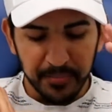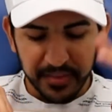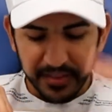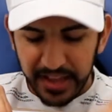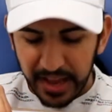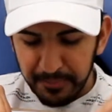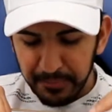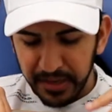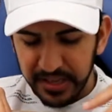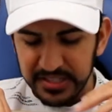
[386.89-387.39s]

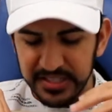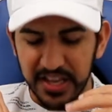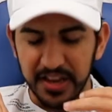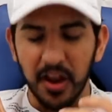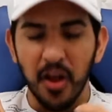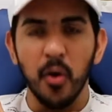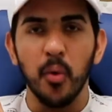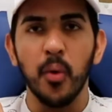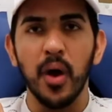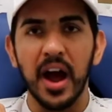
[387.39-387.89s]
That being
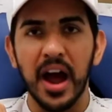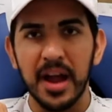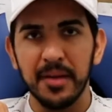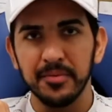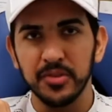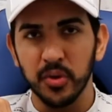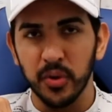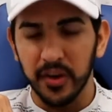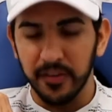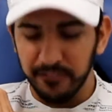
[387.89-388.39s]
said,
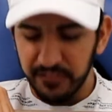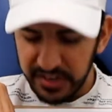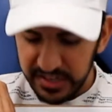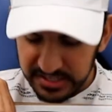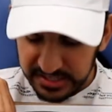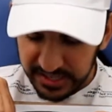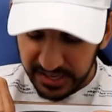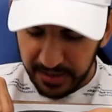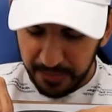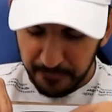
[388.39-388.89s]
I'm doing
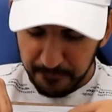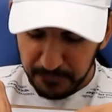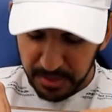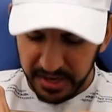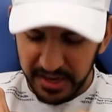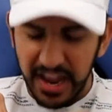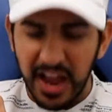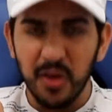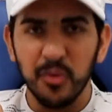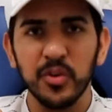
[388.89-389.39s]
VC,
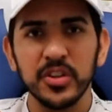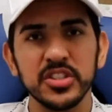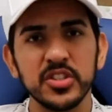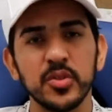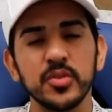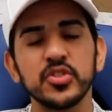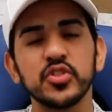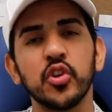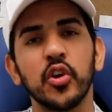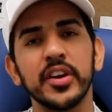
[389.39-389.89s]
but now once
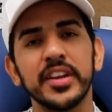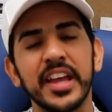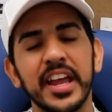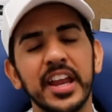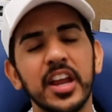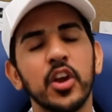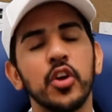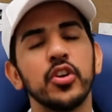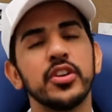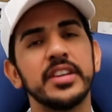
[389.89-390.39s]
you start
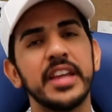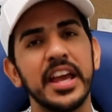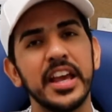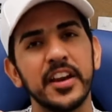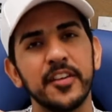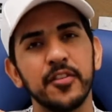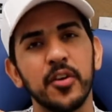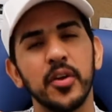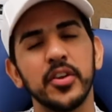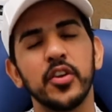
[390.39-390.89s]
getting good
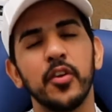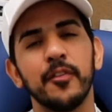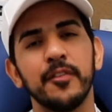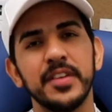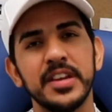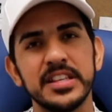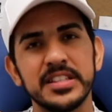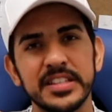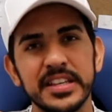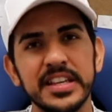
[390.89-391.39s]
data on your
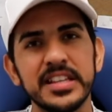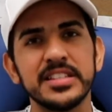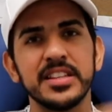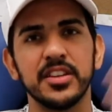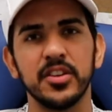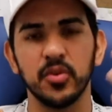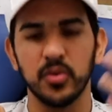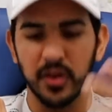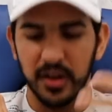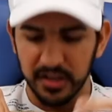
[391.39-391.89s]
VCs
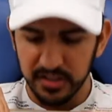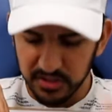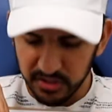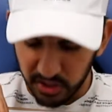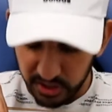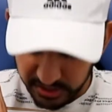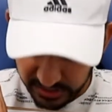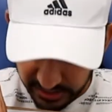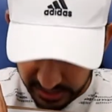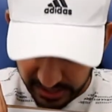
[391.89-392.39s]
and you're going to
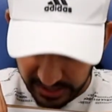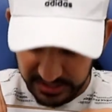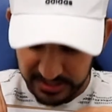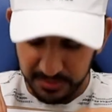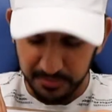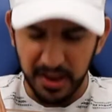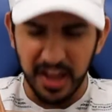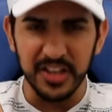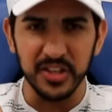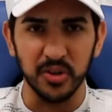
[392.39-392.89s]
start getting
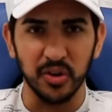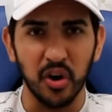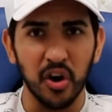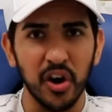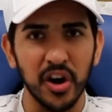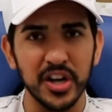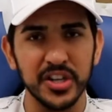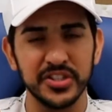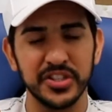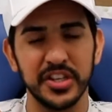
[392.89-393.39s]
some add to
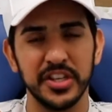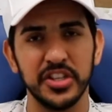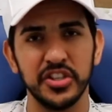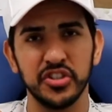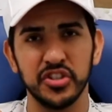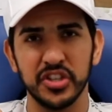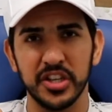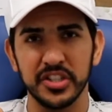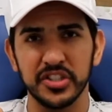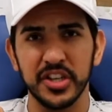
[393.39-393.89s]
carts and
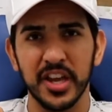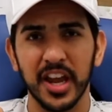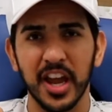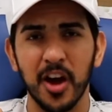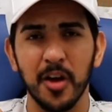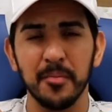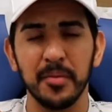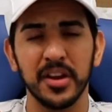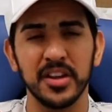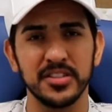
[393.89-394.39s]
initiate
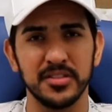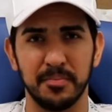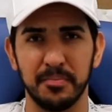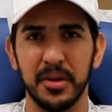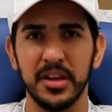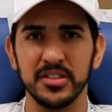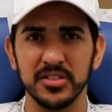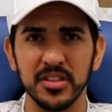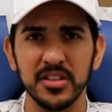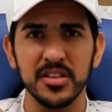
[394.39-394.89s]
checkout, because the
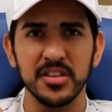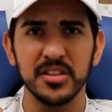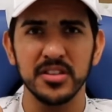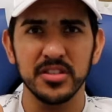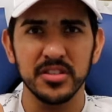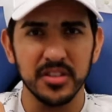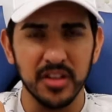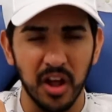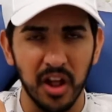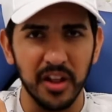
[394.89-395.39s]
pixel is
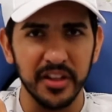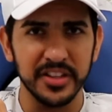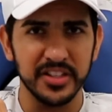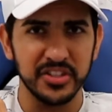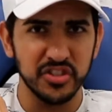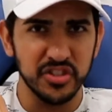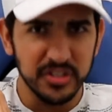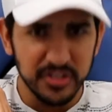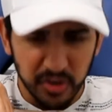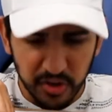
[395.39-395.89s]
installed,
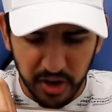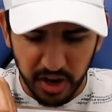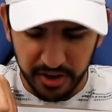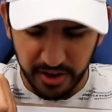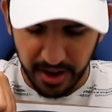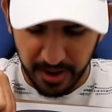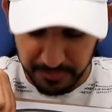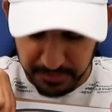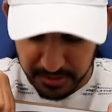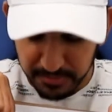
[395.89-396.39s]
it's just you're not
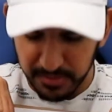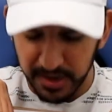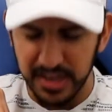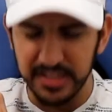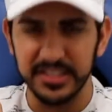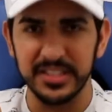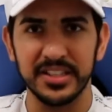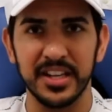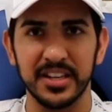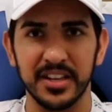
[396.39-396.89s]

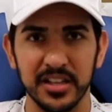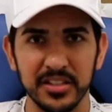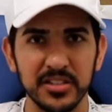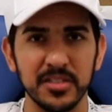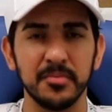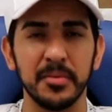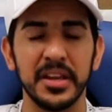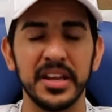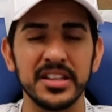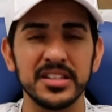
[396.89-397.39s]
optimizing. That
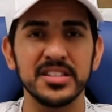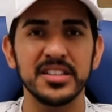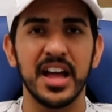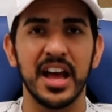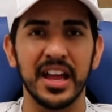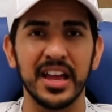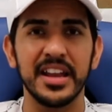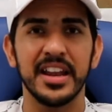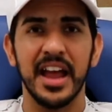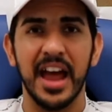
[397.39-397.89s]
doesn't mean it's
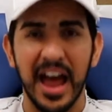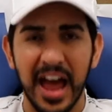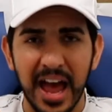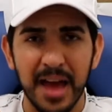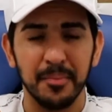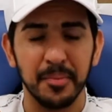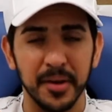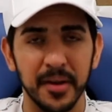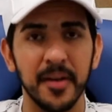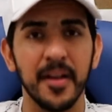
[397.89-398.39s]
not going to
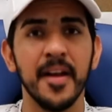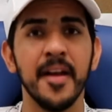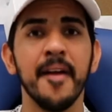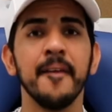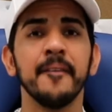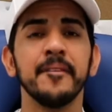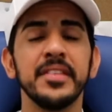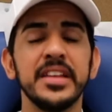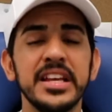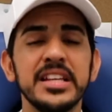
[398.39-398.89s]
happen.
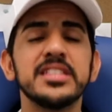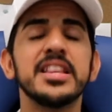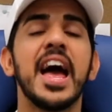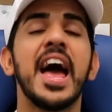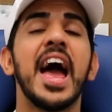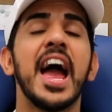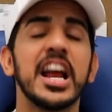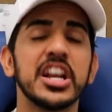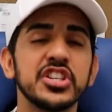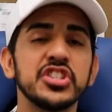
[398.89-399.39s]
These
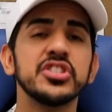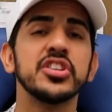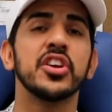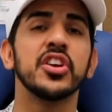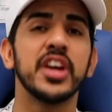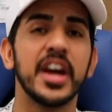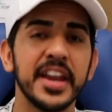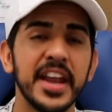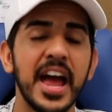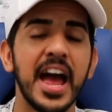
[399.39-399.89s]
actions are
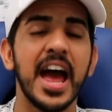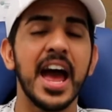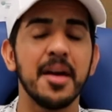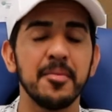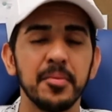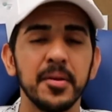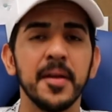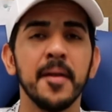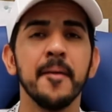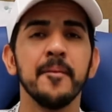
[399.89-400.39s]
going to
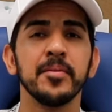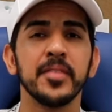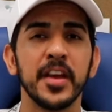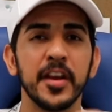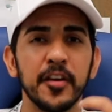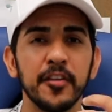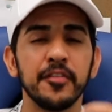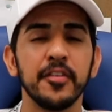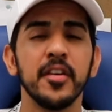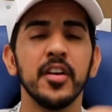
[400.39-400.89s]
happen
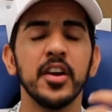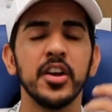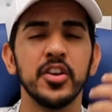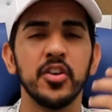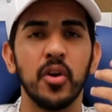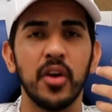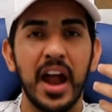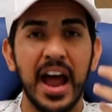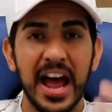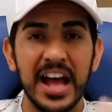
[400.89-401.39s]
if
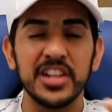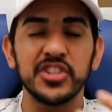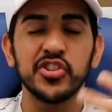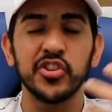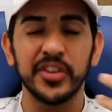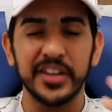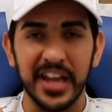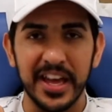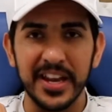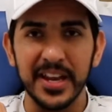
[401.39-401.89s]
your ads
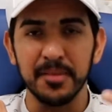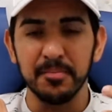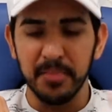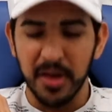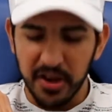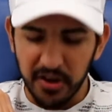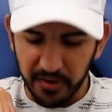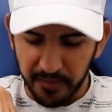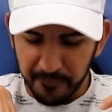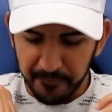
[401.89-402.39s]
are getting
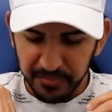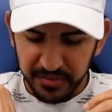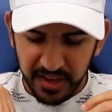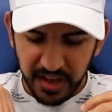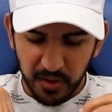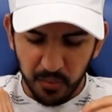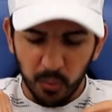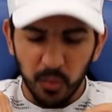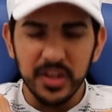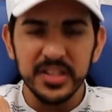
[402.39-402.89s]
better.
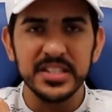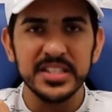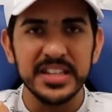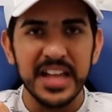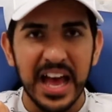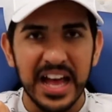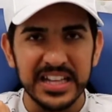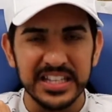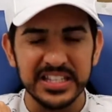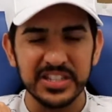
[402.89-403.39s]
And once
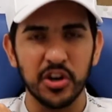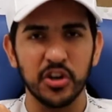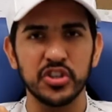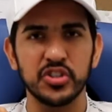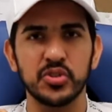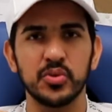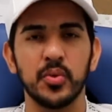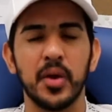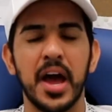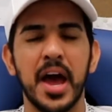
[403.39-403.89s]
that
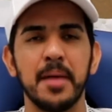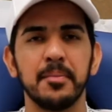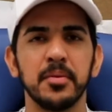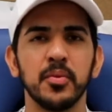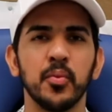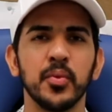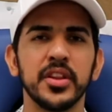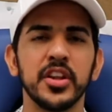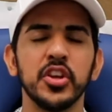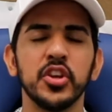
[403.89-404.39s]
starts to
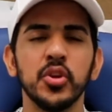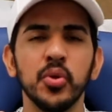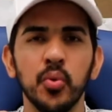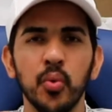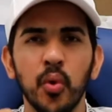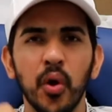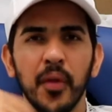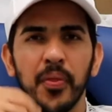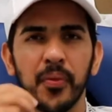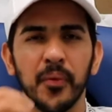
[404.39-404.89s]
happen, within
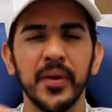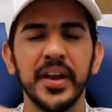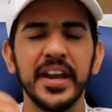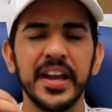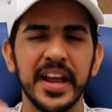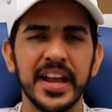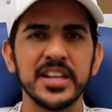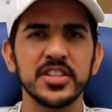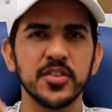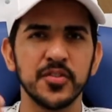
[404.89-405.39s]
2 or 3
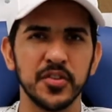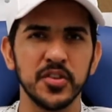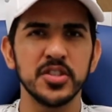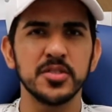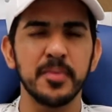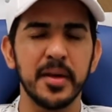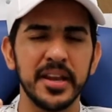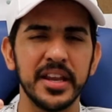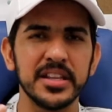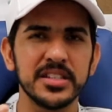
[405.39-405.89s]
days of you
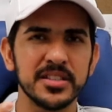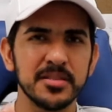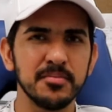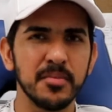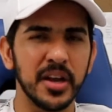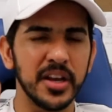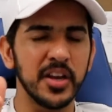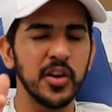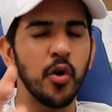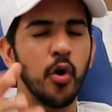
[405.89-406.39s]
spending some
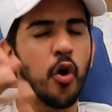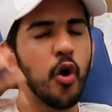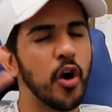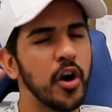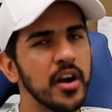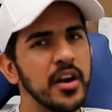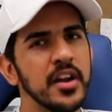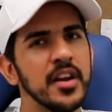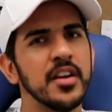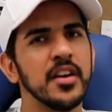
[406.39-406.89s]
money,
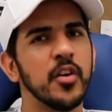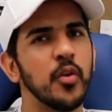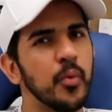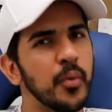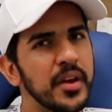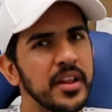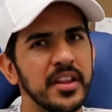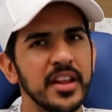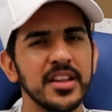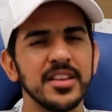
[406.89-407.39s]
or
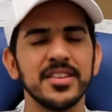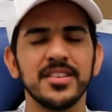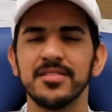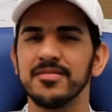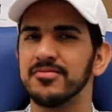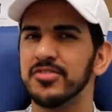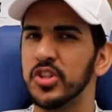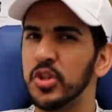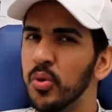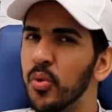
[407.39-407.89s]

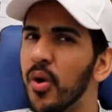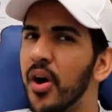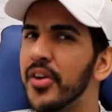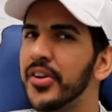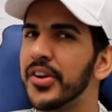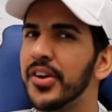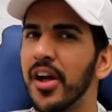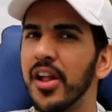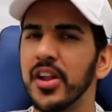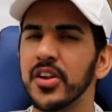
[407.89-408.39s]
within
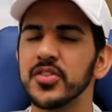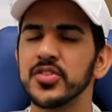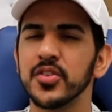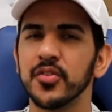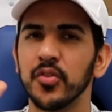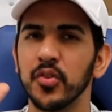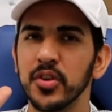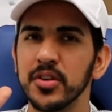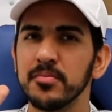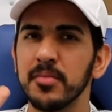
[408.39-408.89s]
$200
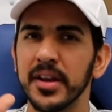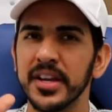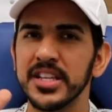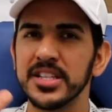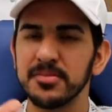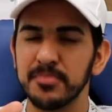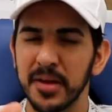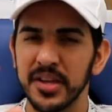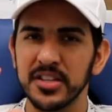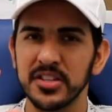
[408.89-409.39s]
of good money
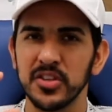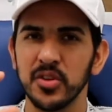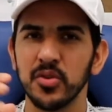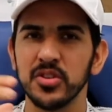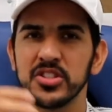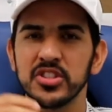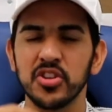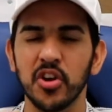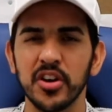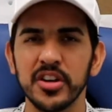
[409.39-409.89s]
spent, you'll
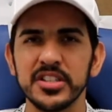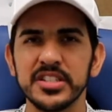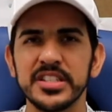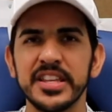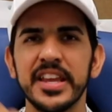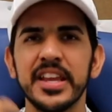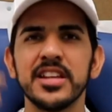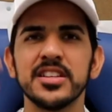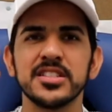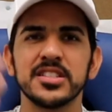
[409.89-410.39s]
start
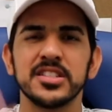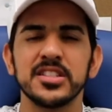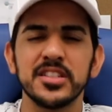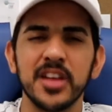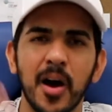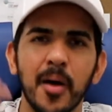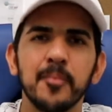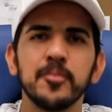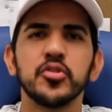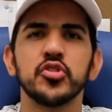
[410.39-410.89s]
seeing
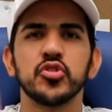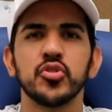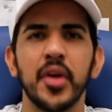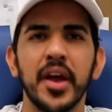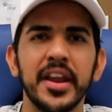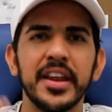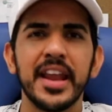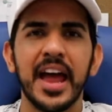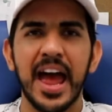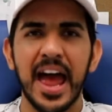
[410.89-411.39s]
some
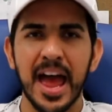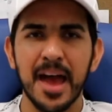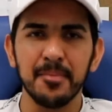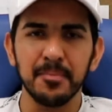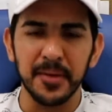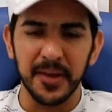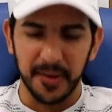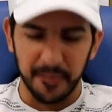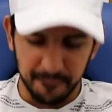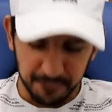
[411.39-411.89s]
trend
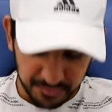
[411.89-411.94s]
happening.